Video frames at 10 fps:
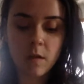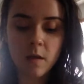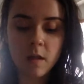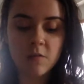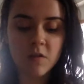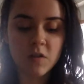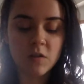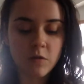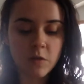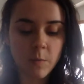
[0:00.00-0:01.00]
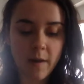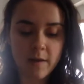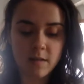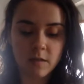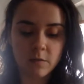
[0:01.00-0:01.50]
If the soldiers we
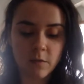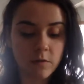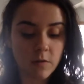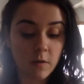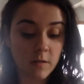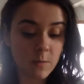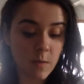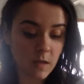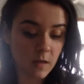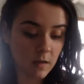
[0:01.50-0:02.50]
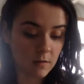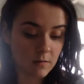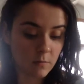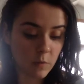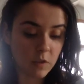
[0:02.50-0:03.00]
passed on the roads heard us speaking it,
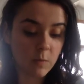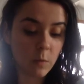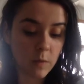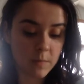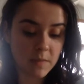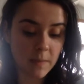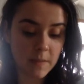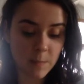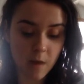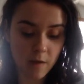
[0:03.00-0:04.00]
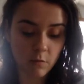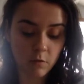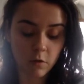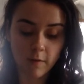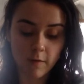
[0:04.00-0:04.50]
we could be whipped on the spot
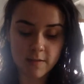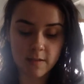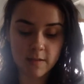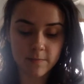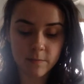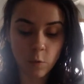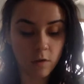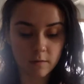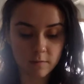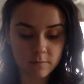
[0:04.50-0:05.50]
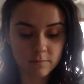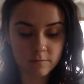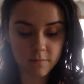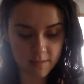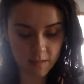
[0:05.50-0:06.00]
or arrested, or,
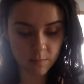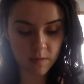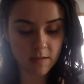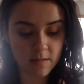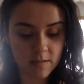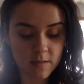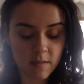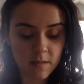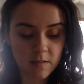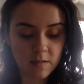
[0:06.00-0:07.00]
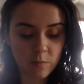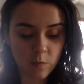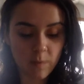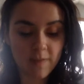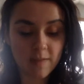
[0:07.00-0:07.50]
in some cases, we
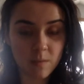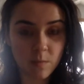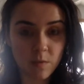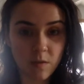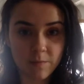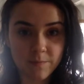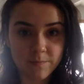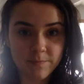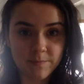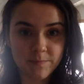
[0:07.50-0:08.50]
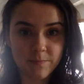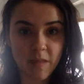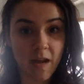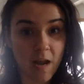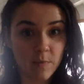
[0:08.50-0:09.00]
might disappear.
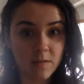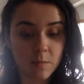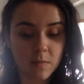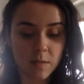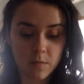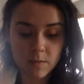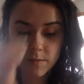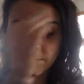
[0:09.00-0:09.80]
That happened sometimes.